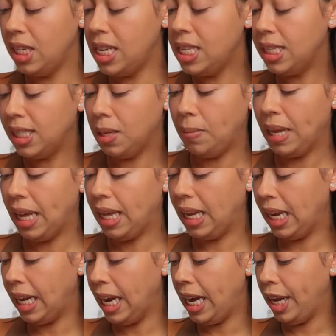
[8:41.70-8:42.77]
needs some like
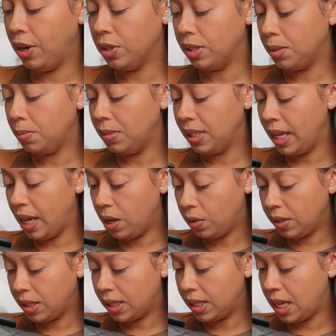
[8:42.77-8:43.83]
cleaning or some
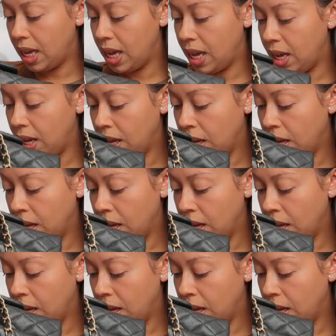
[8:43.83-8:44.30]
TLC.